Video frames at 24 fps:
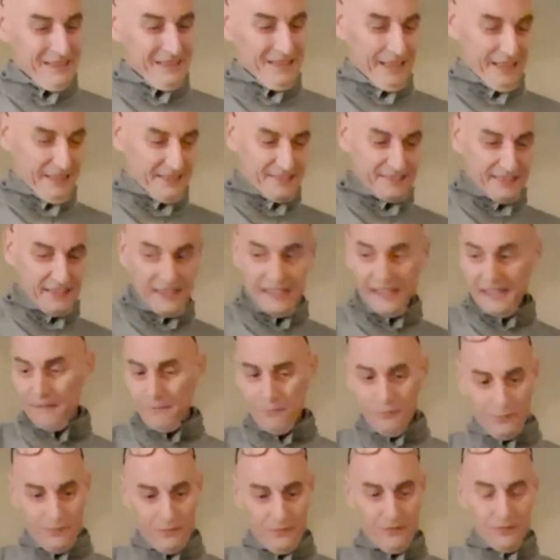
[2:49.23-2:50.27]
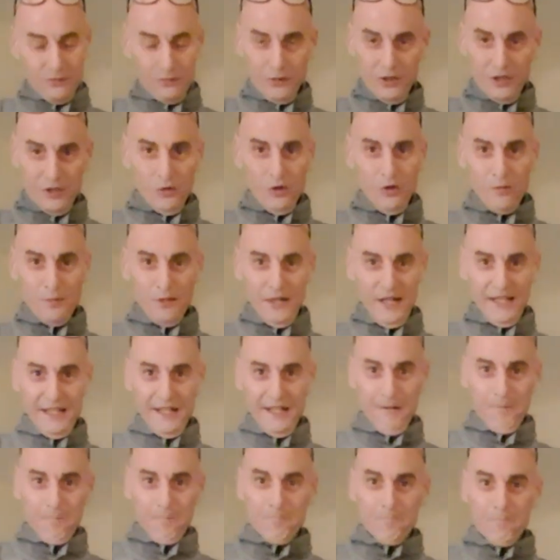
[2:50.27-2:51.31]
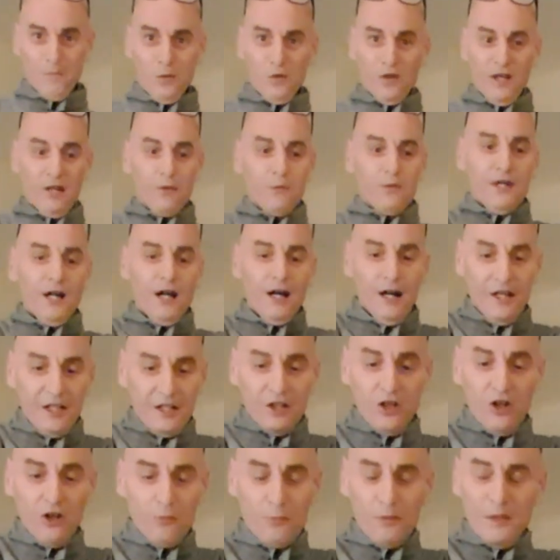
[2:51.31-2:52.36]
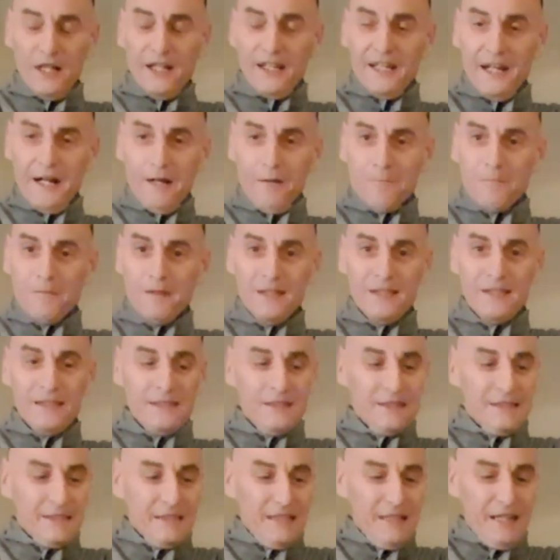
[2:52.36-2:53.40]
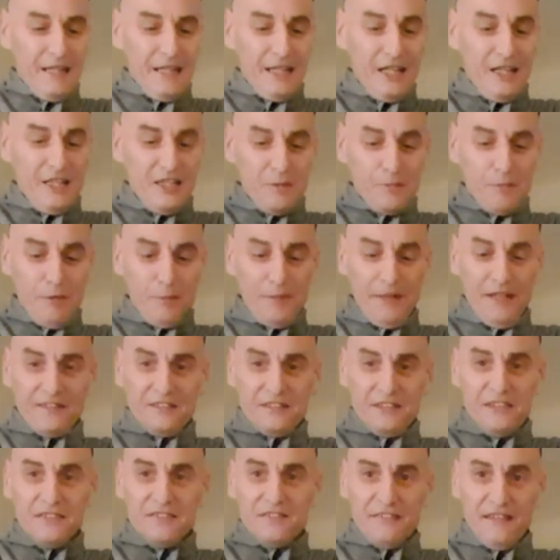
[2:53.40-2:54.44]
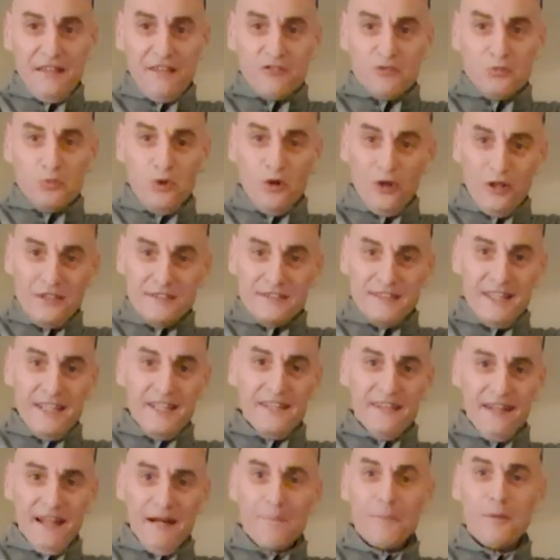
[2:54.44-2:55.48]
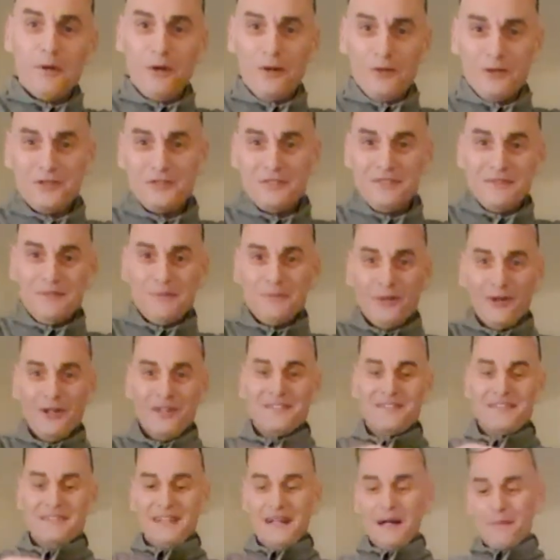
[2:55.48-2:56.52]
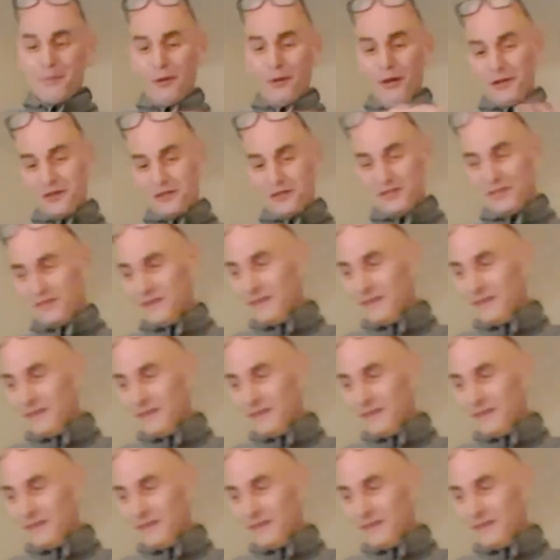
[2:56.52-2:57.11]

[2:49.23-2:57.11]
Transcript: And we're going to open it now. Okay, we are going to open it now. You're probably asking yourselves, what is in that box? What is in that box?